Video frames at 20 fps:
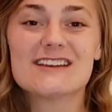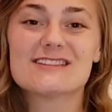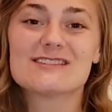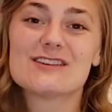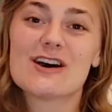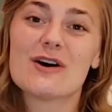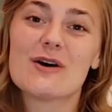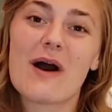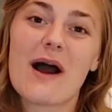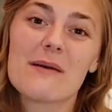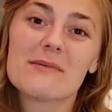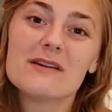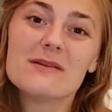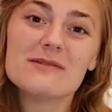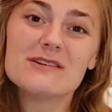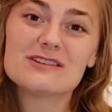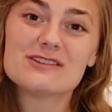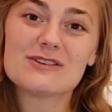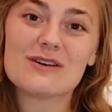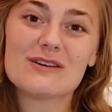So I'm going
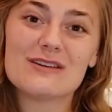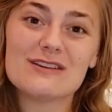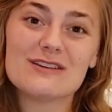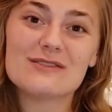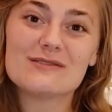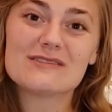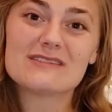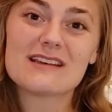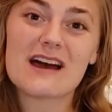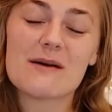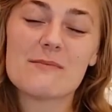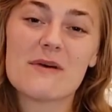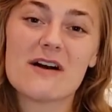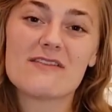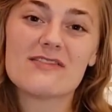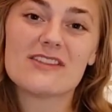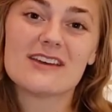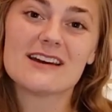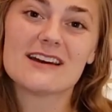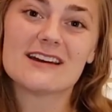to be showing you some
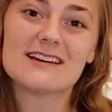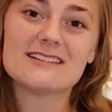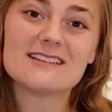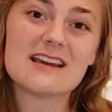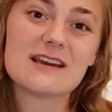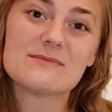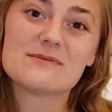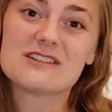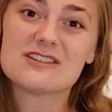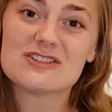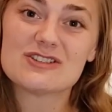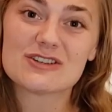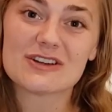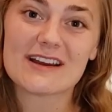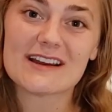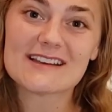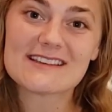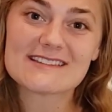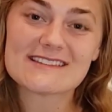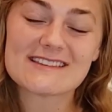of the tips and
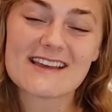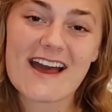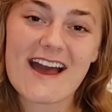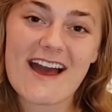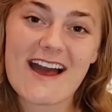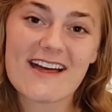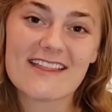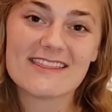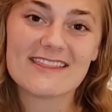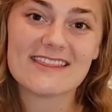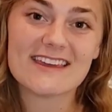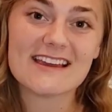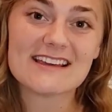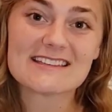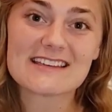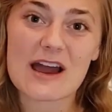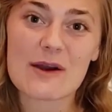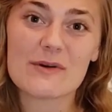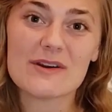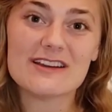tricks,
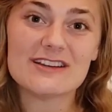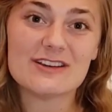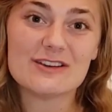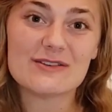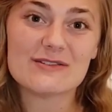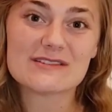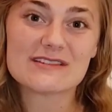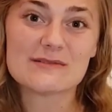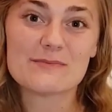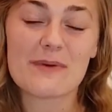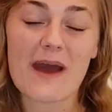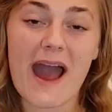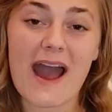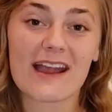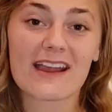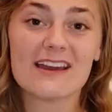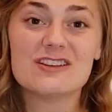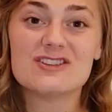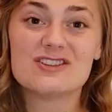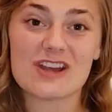things that we used
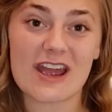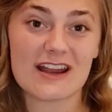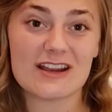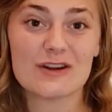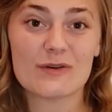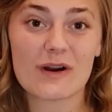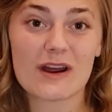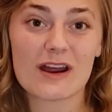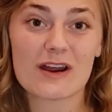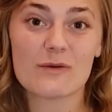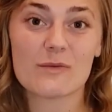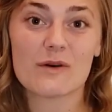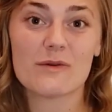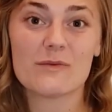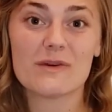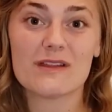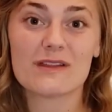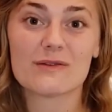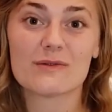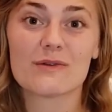back in January
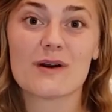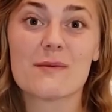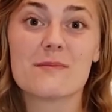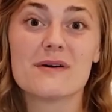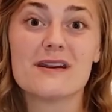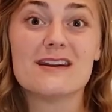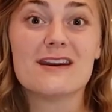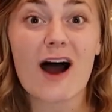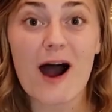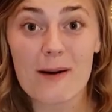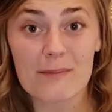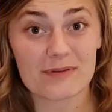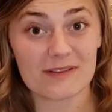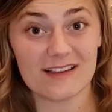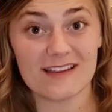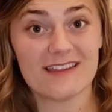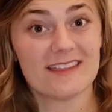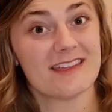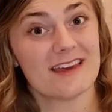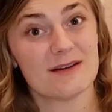when we threw a
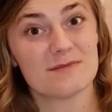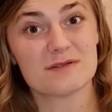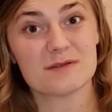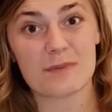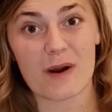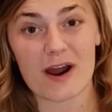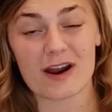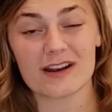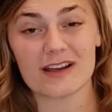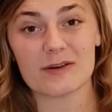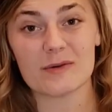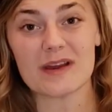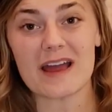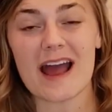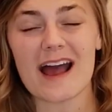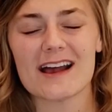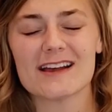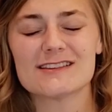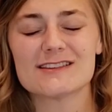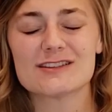Monopoly themed party.
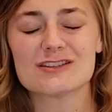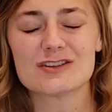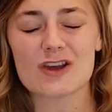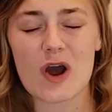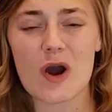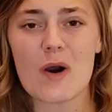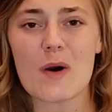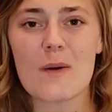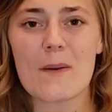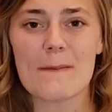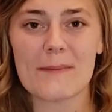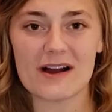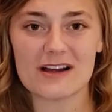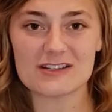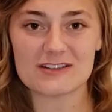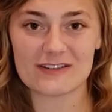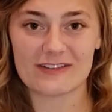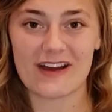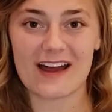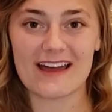We had so
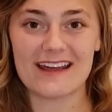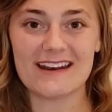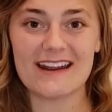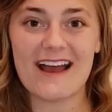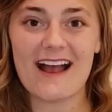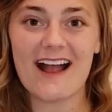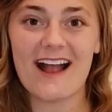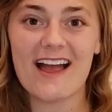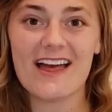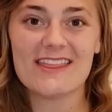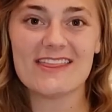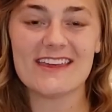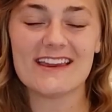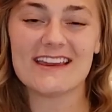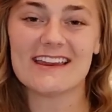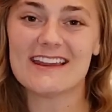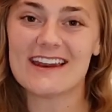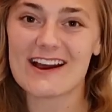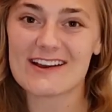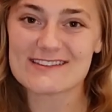much fun
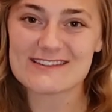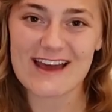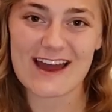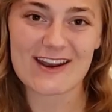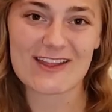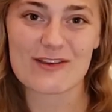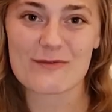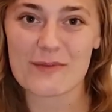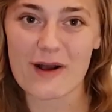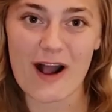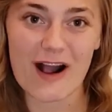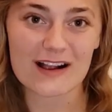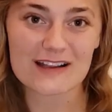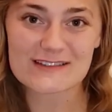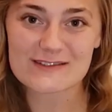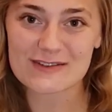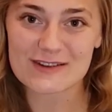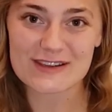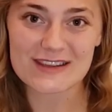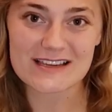thinking outside of the
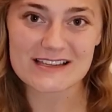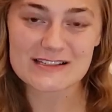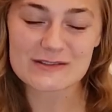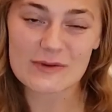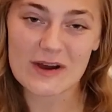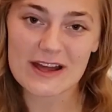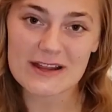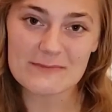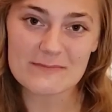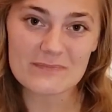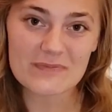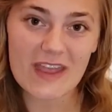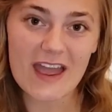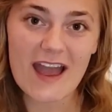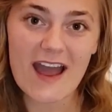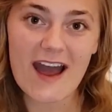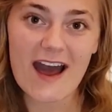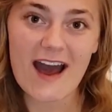box for this one.